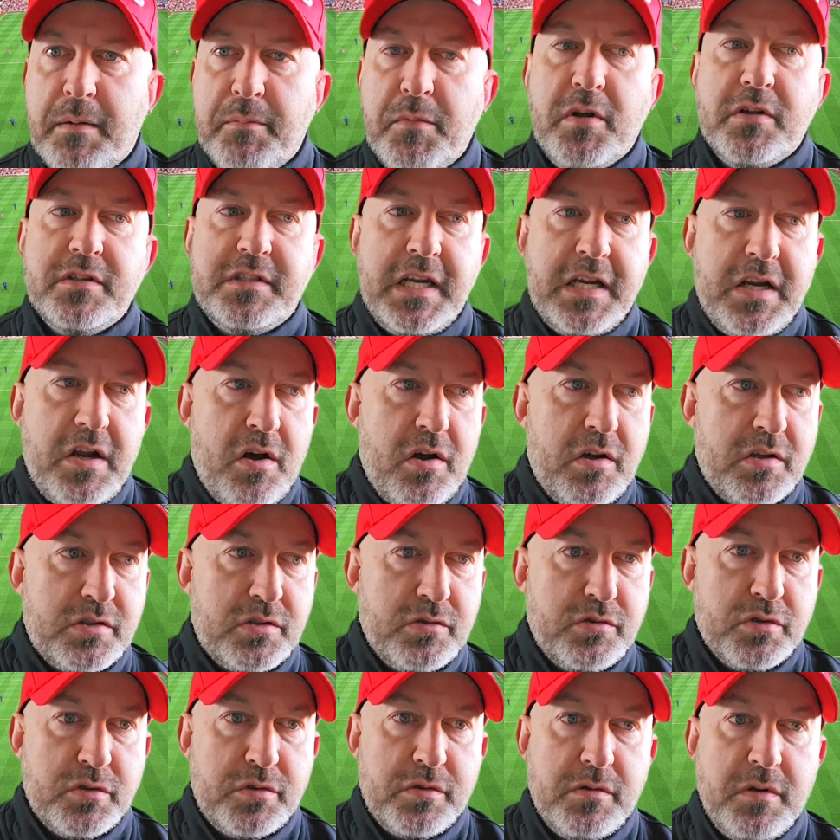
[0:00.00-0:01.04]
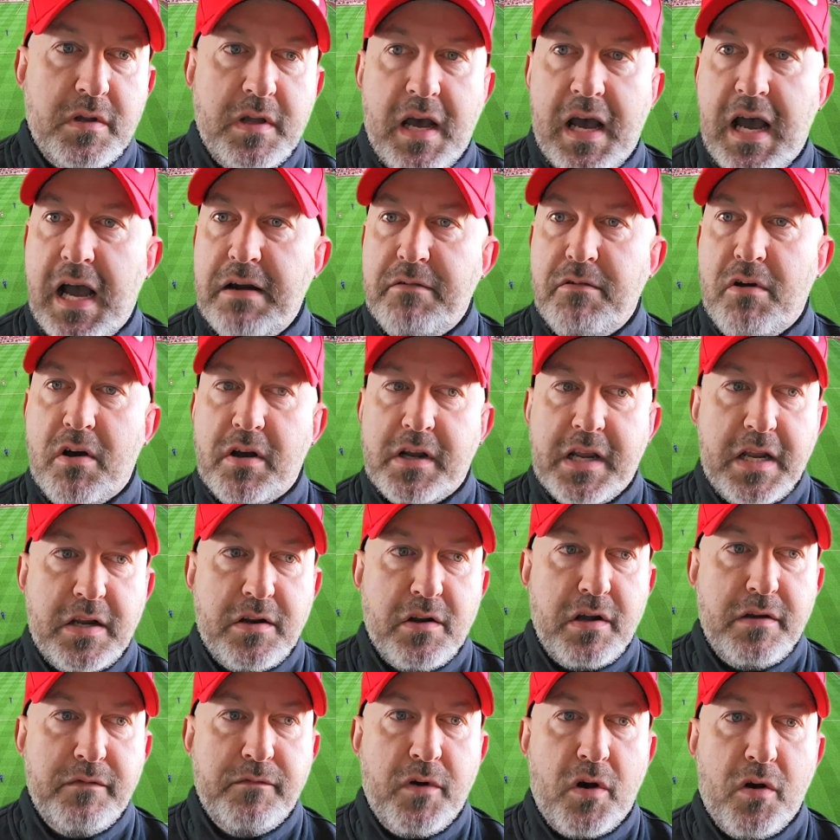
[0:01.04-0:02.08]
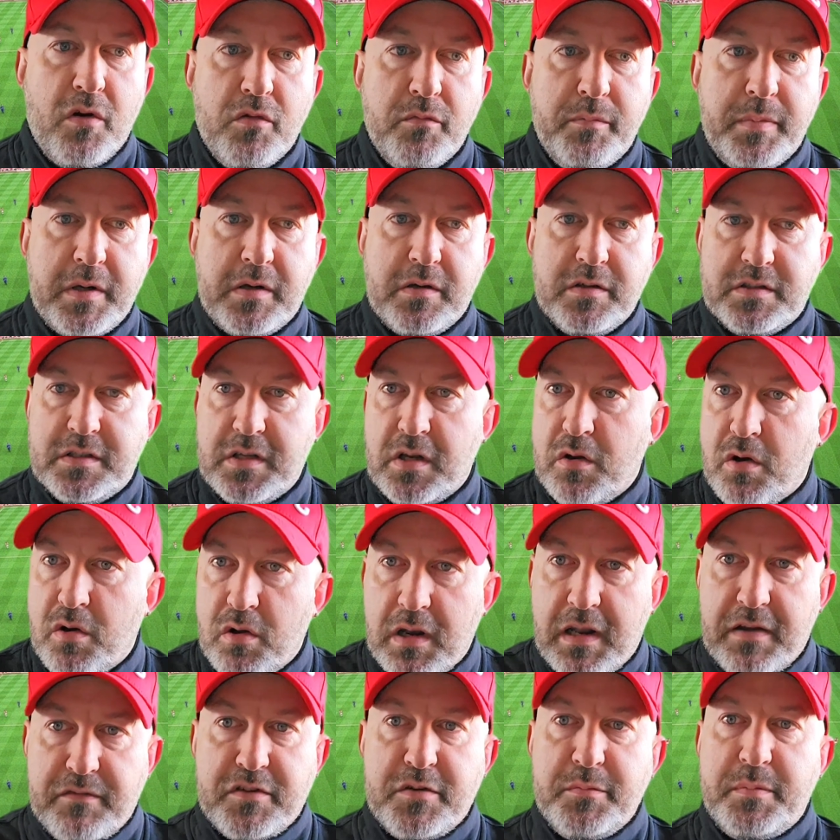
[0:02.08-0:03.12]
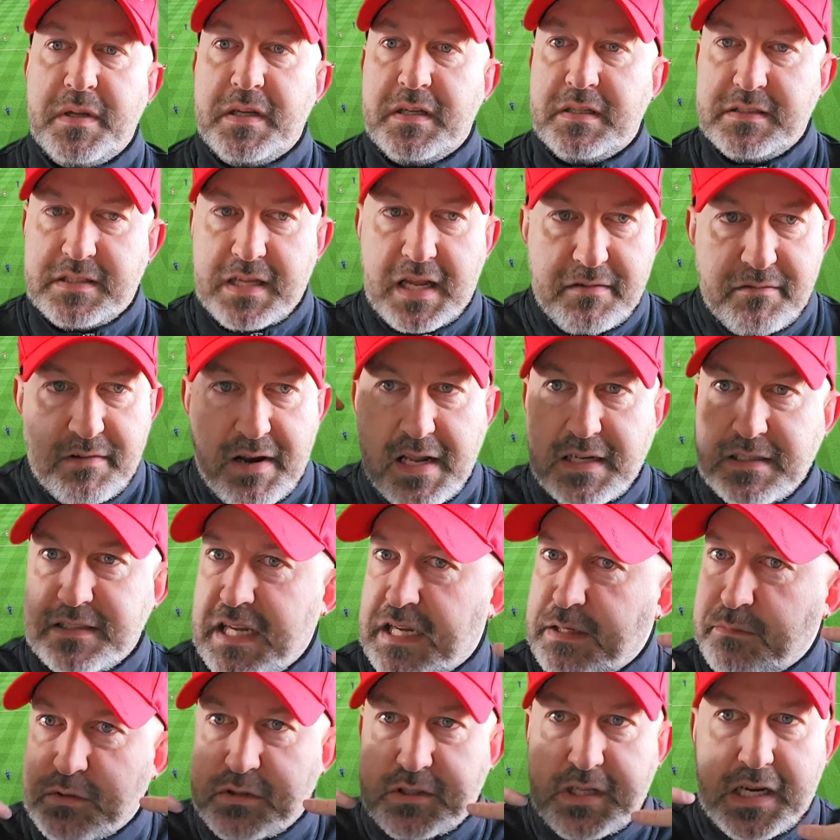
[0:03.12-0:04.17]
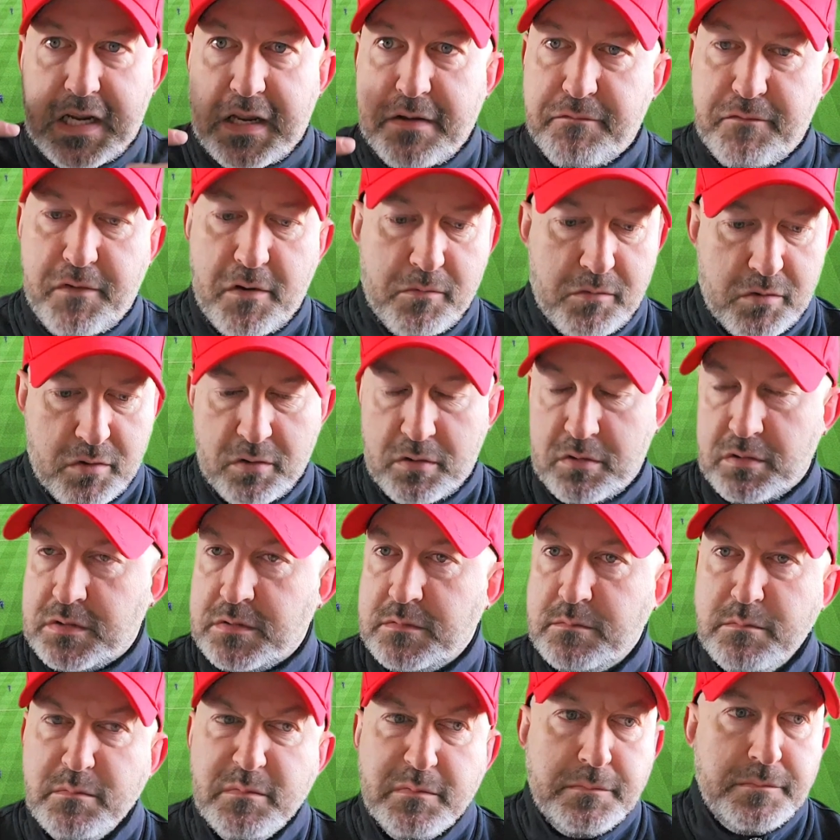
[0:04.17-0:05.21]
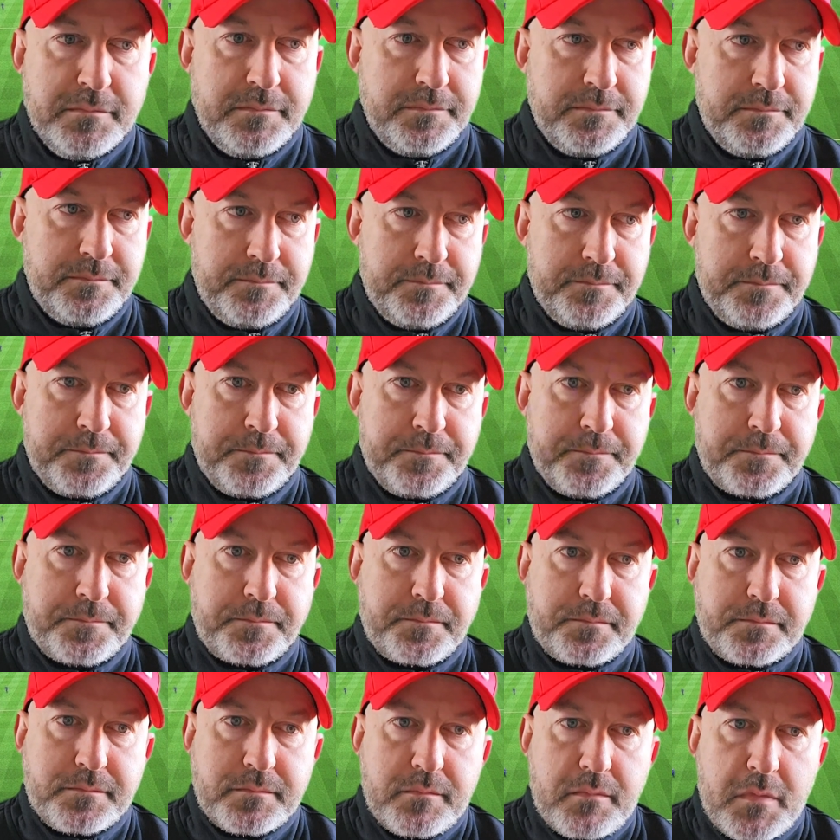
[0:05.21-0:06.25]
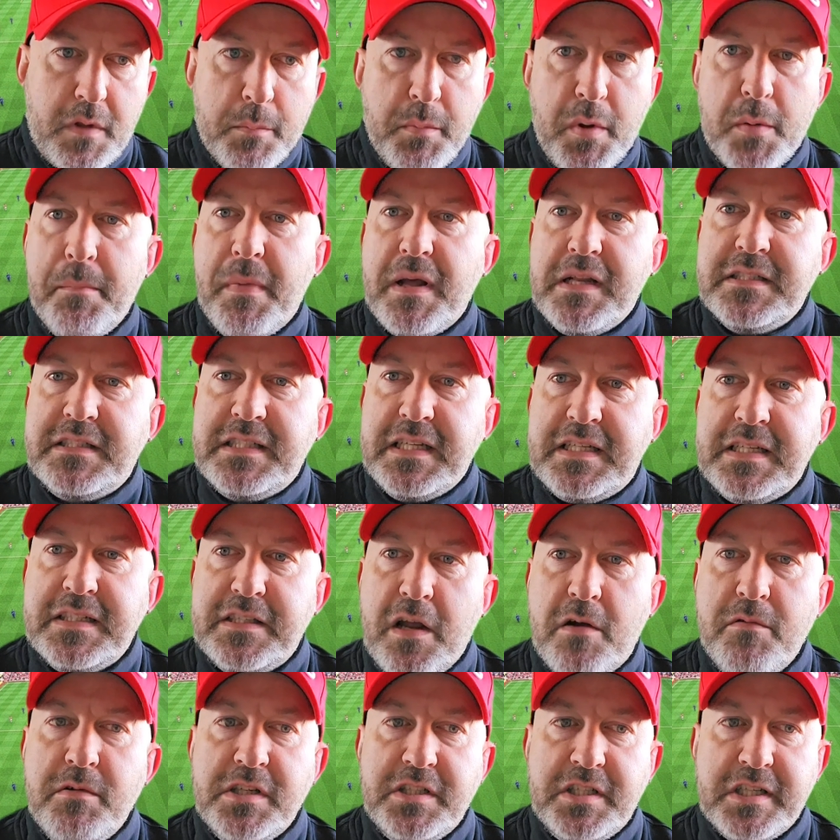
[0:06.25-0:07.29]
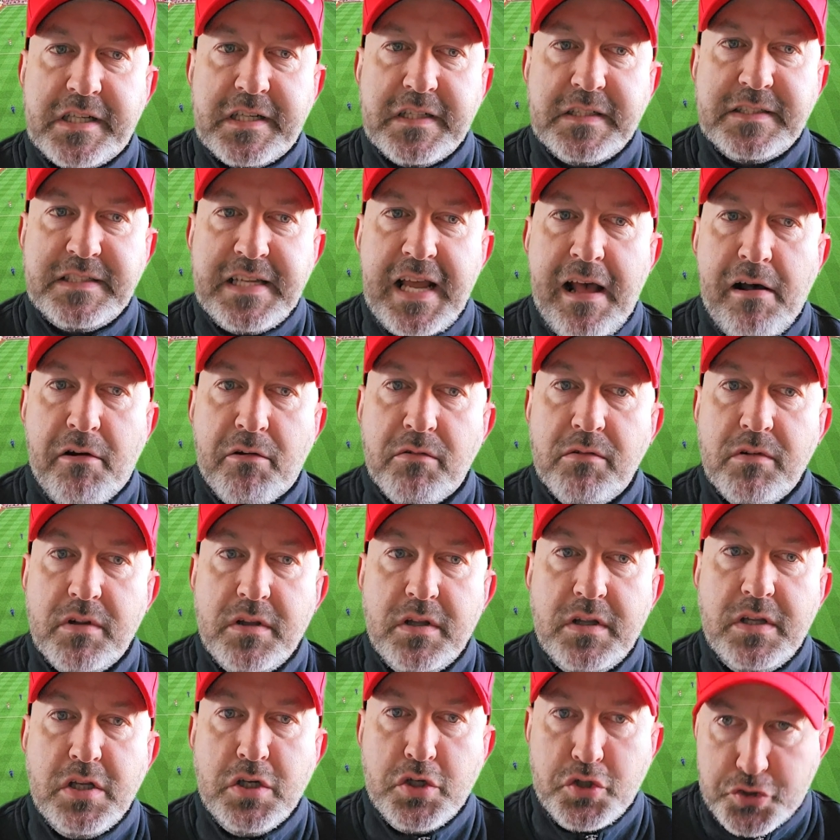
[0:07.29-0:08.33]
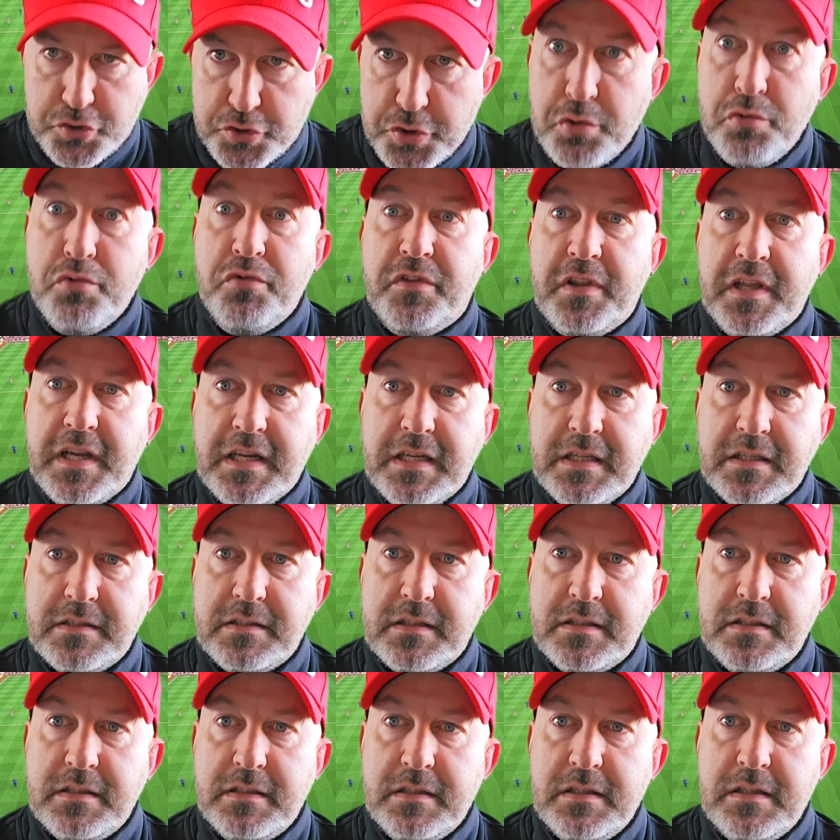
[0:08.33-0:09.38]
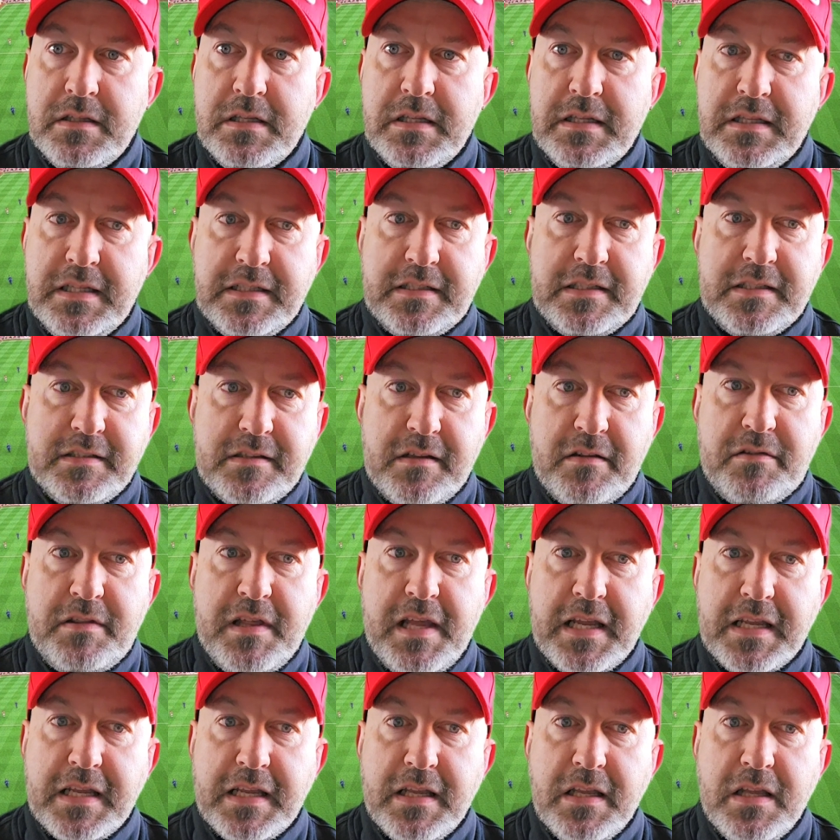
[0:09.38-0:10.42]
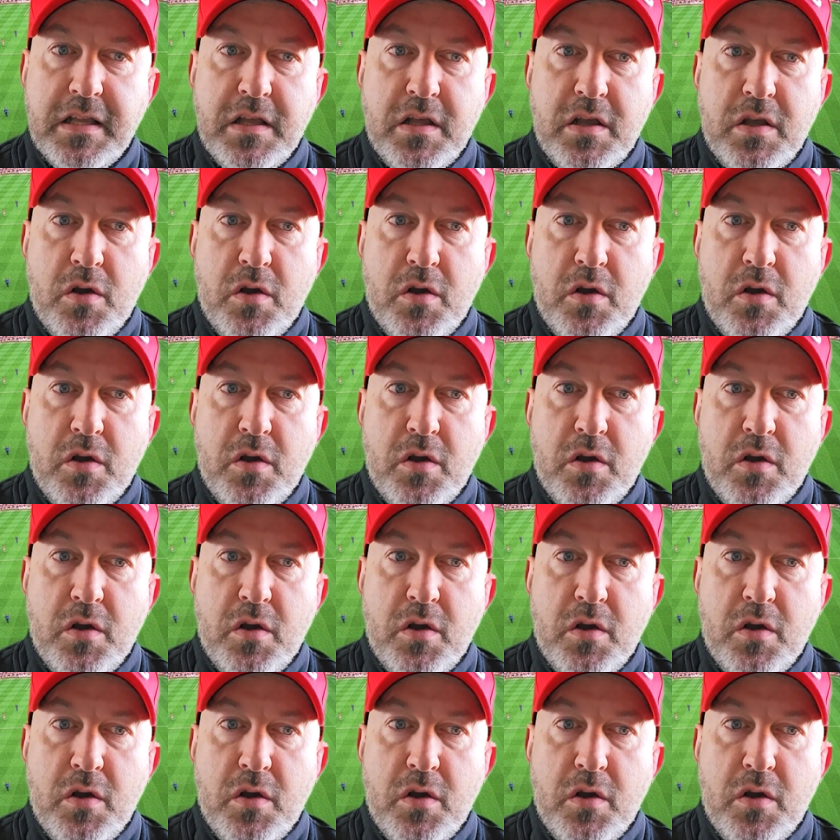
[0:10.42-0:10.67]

I'm not saying Arsenal's hierarchy are not involved, because they'll all have to be sat round tables taking phone calls. But Man City's owners, you can tell, do things. This is the thing.